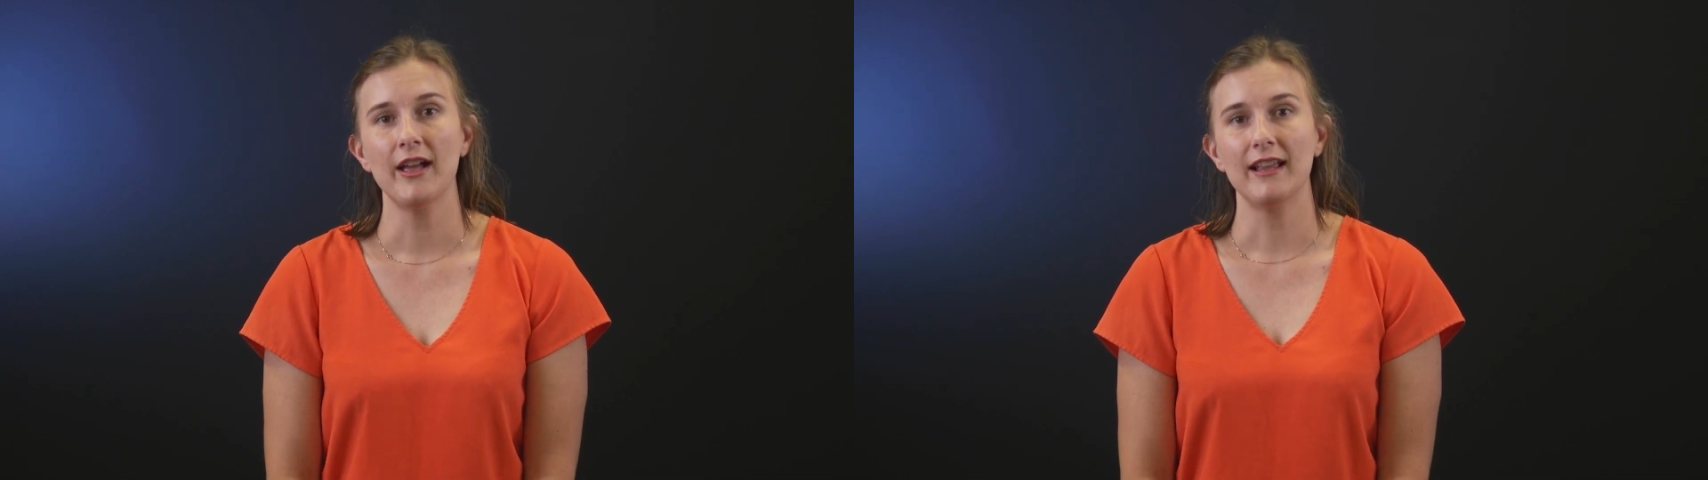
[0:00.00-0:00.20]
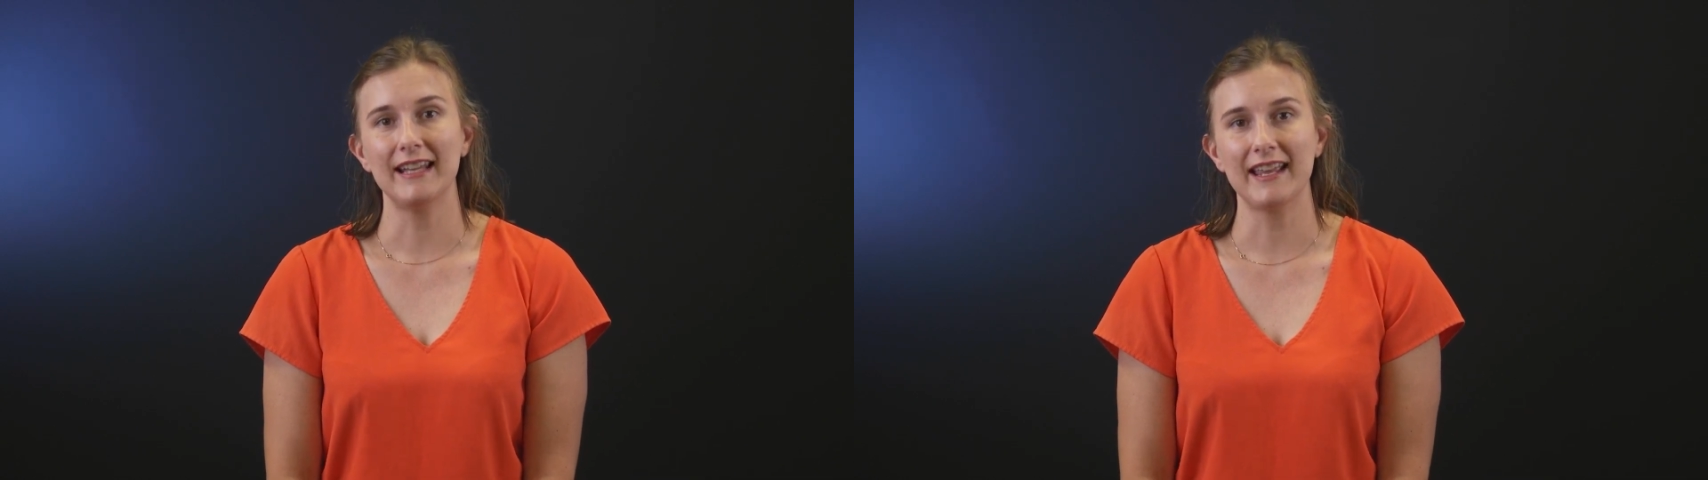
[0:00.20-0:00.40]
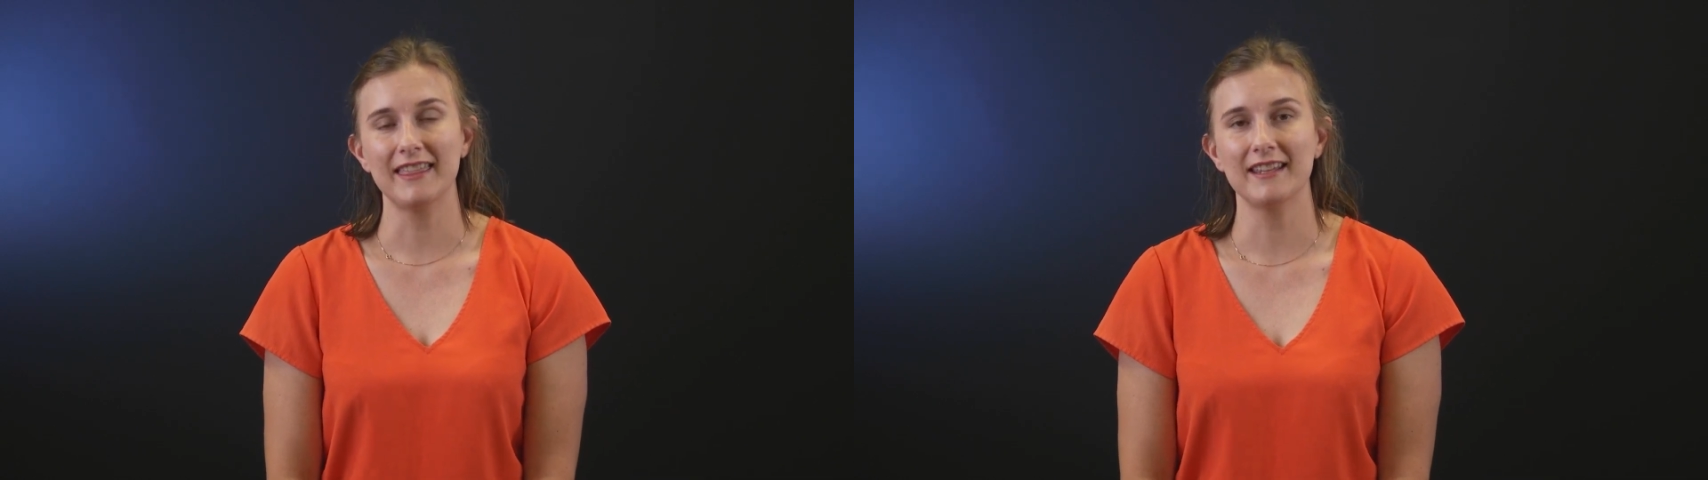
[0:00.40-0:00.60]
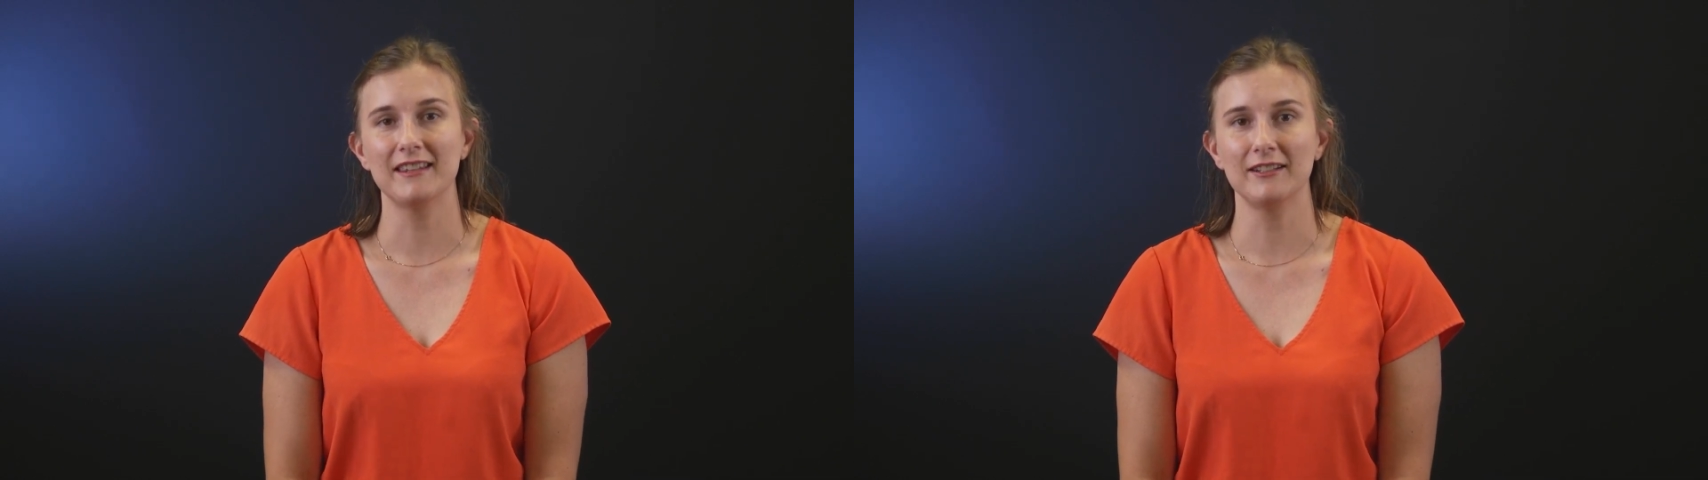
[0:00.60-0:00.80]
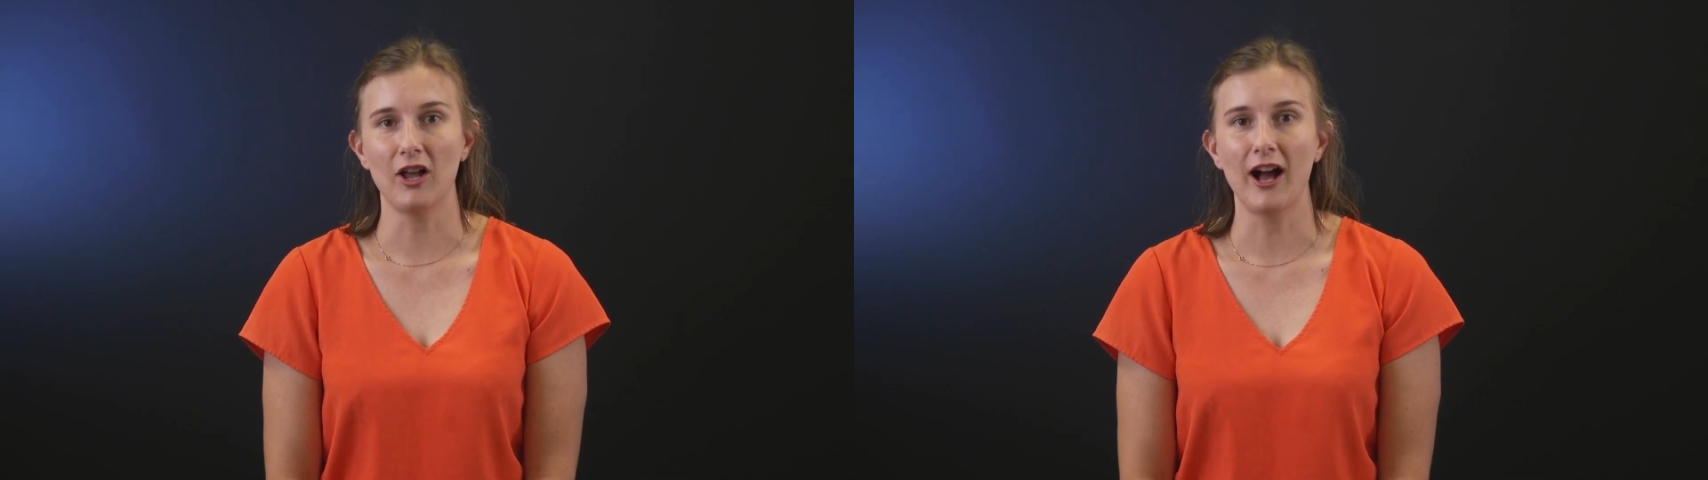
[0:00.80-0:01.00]
lengthen
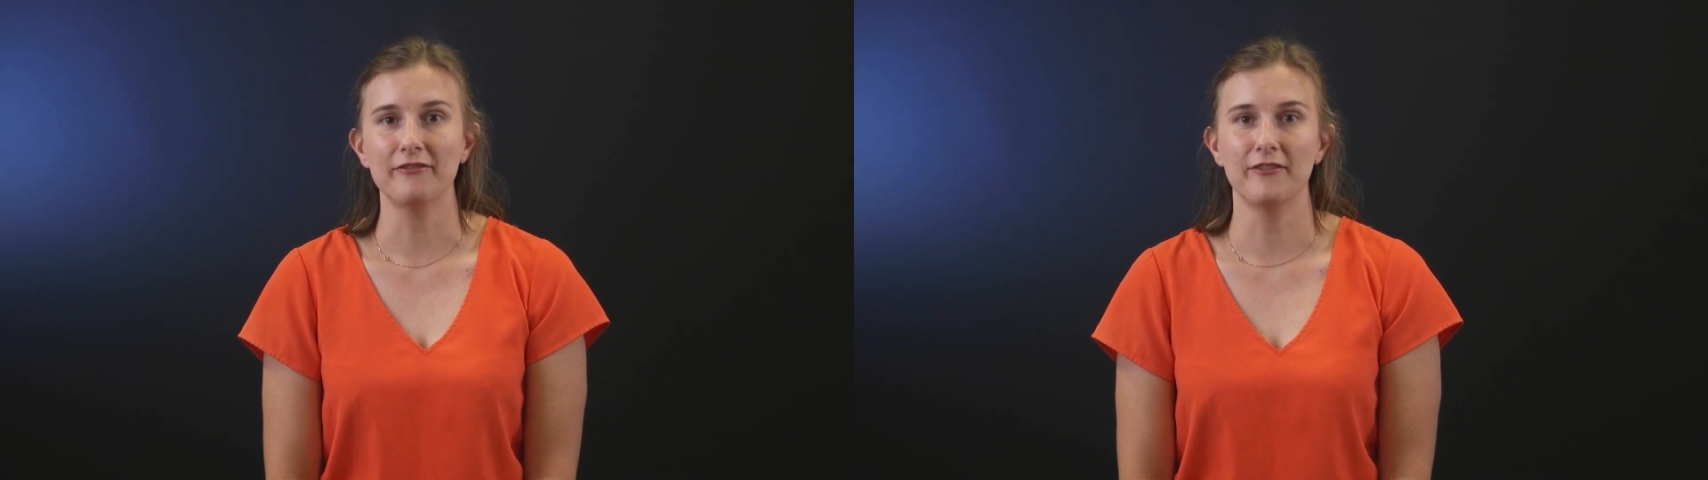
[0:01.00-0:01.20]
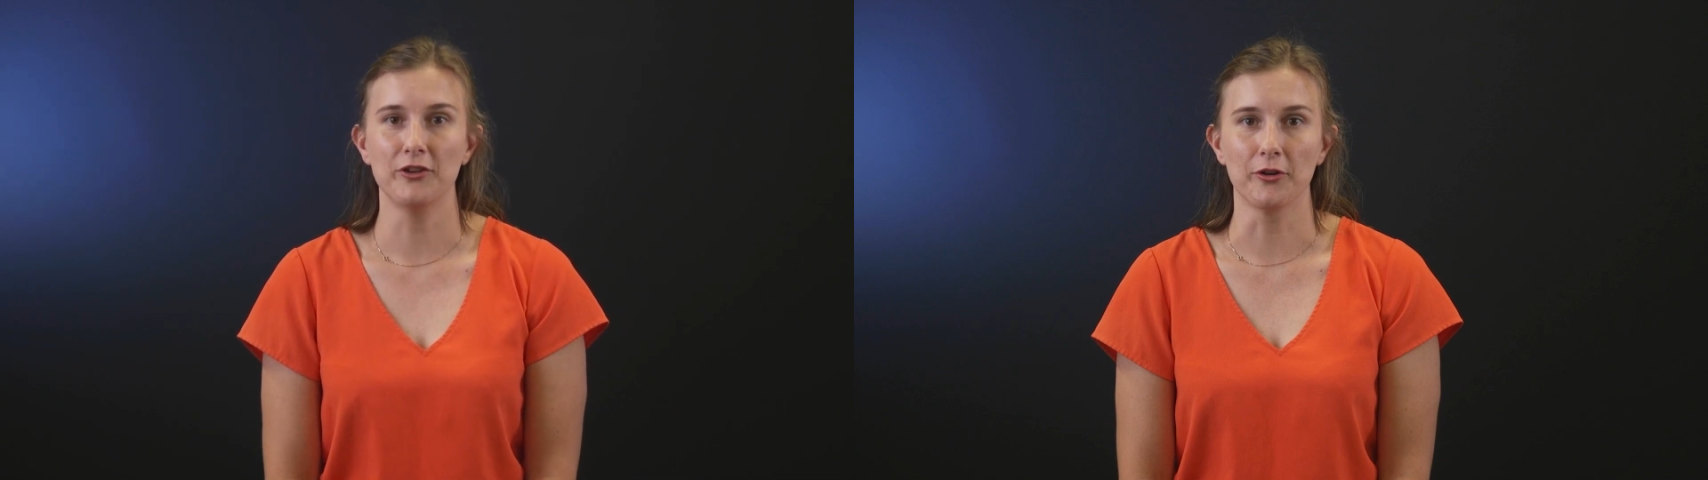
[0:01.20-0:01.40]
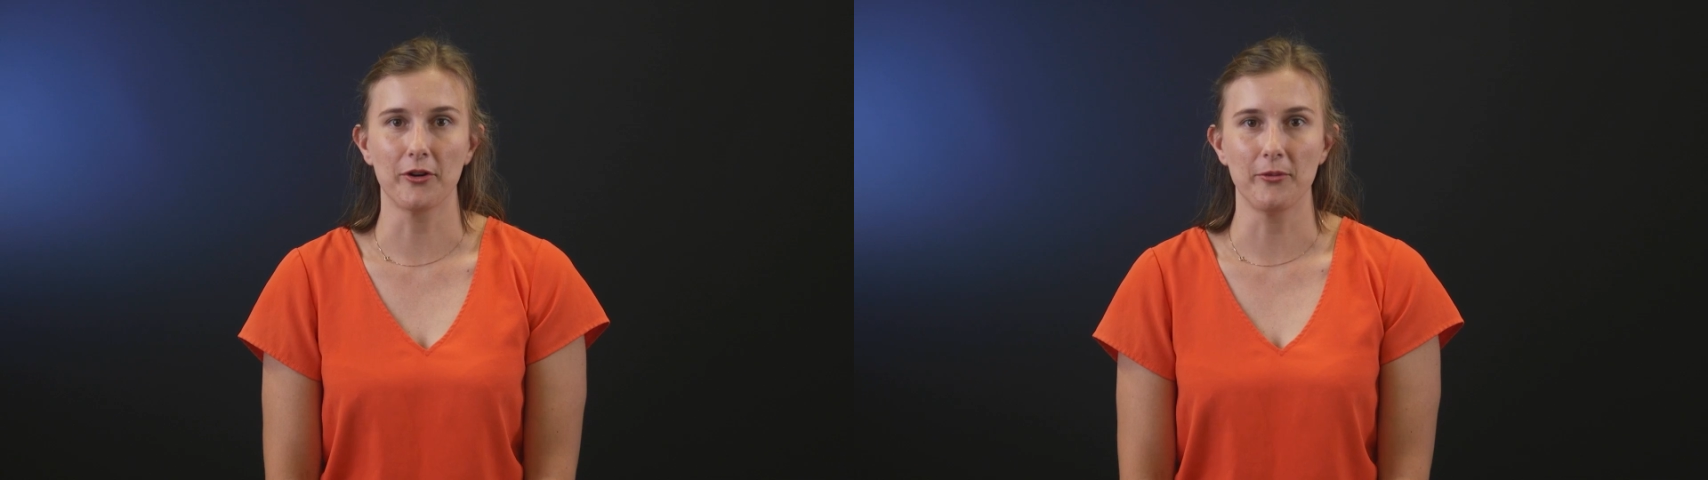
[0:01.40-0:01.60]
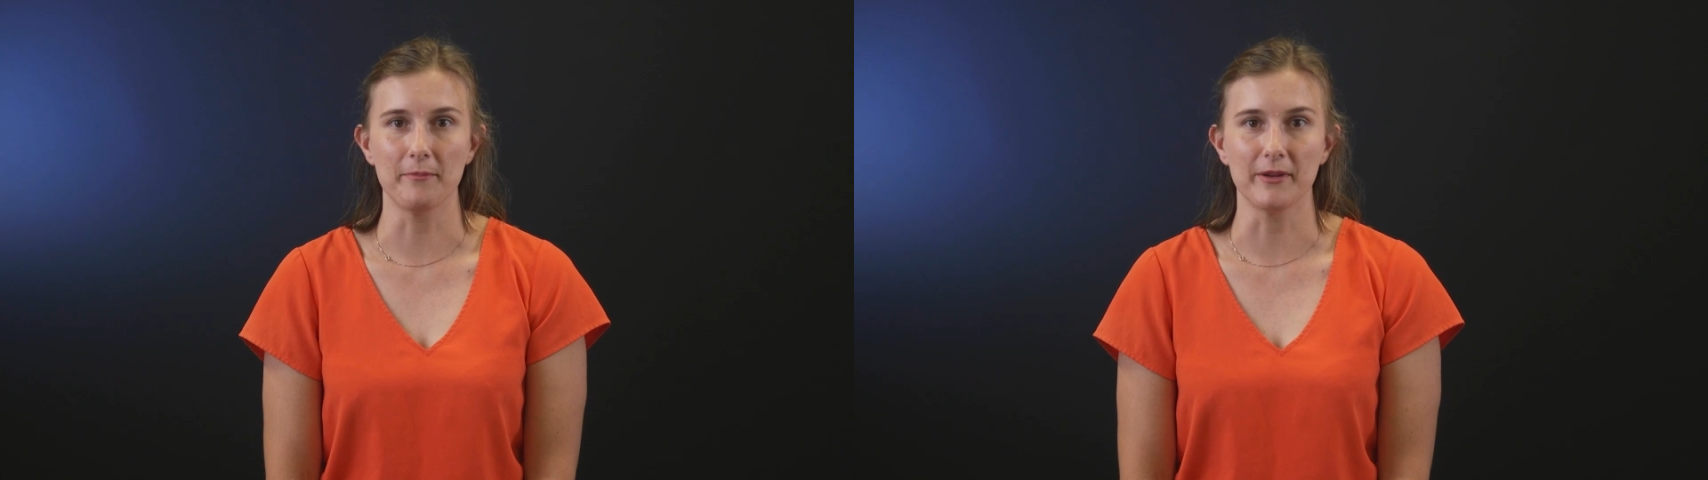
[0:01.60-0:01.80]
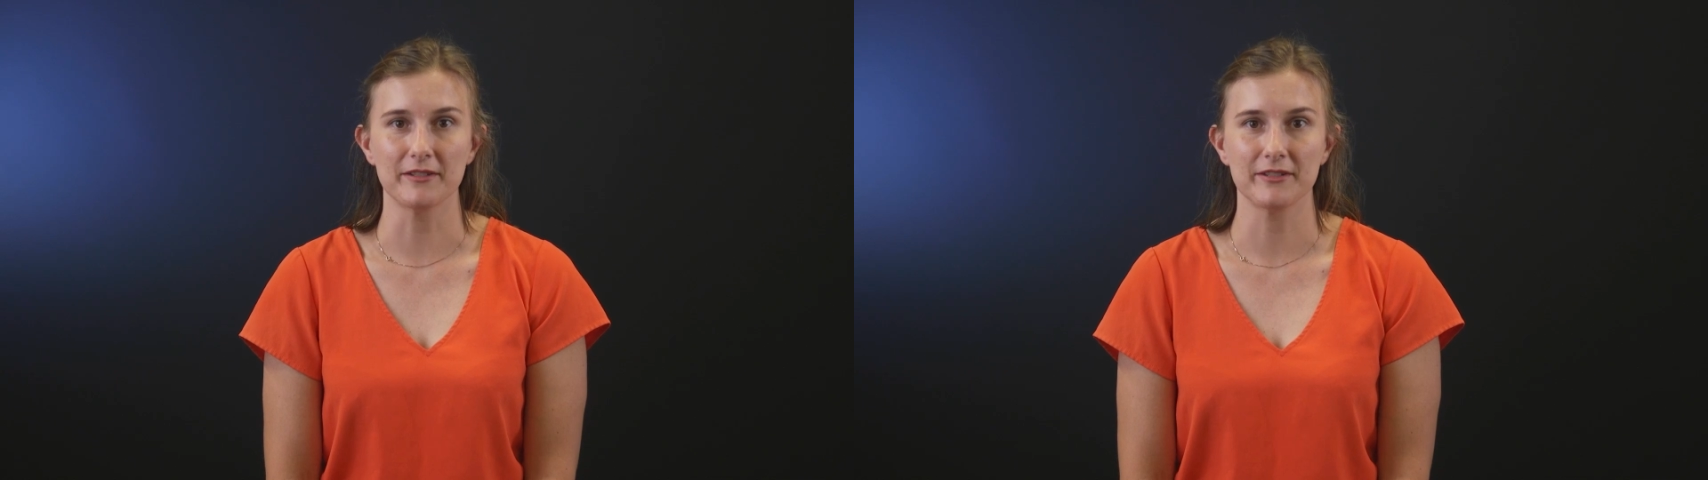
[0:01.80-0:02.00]
the life of your
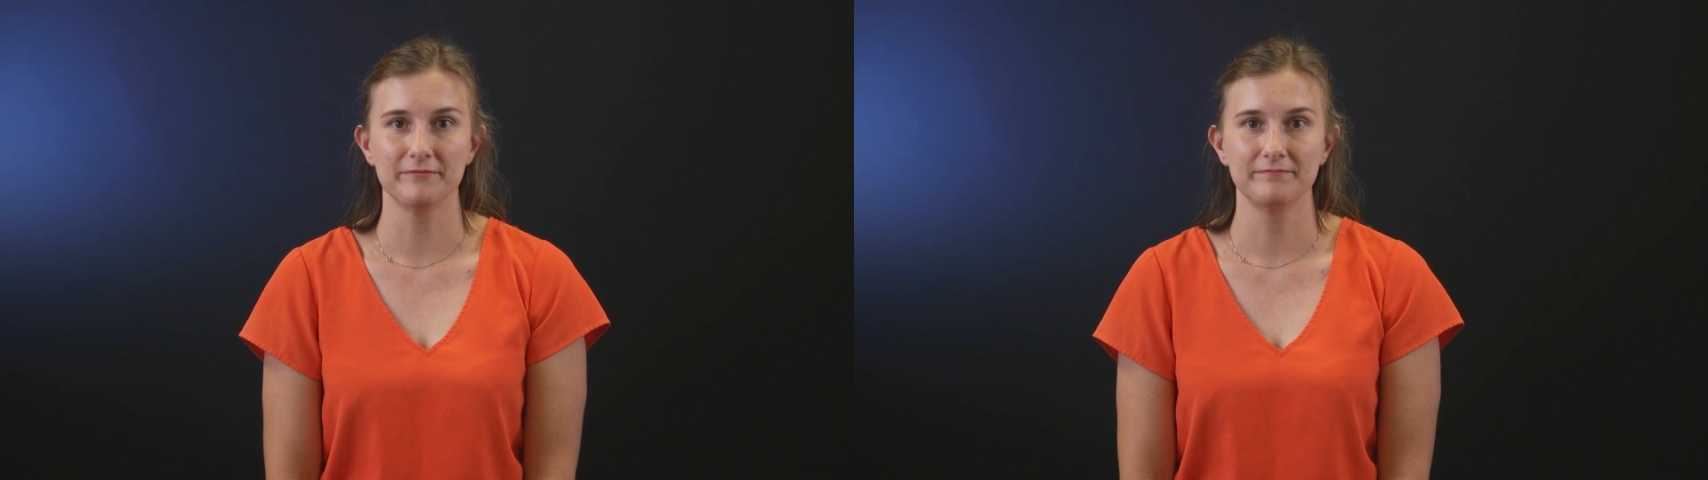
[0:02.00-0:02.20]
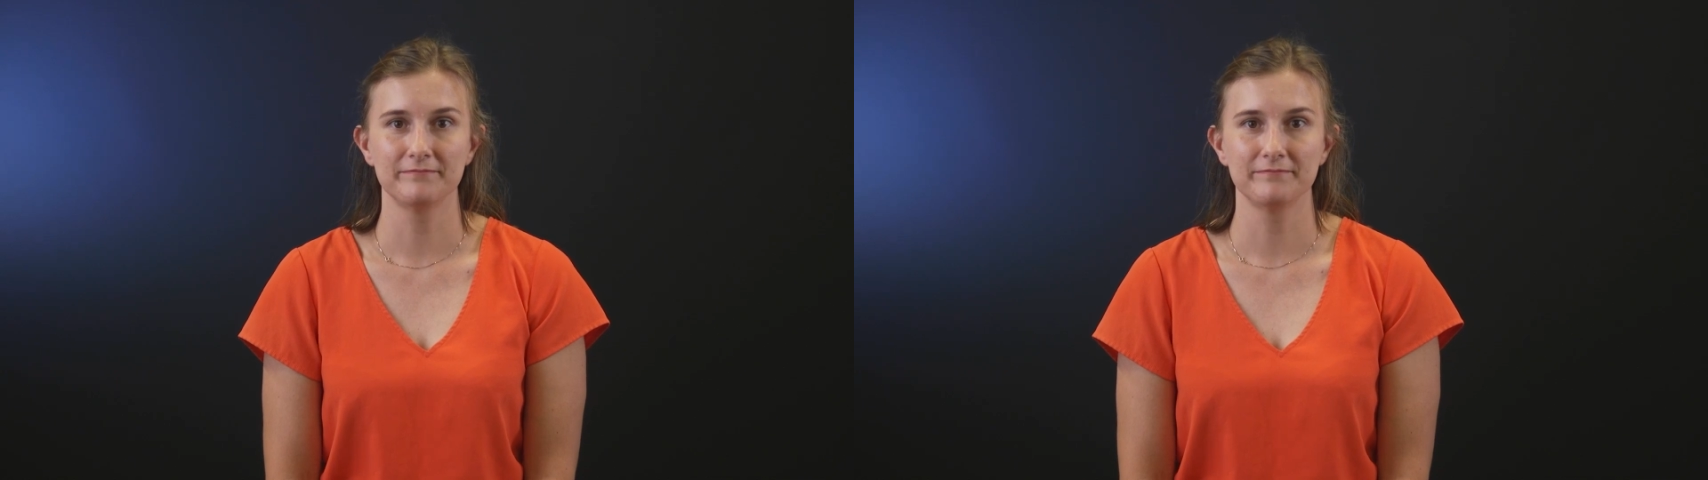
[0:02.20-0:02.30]
equipment.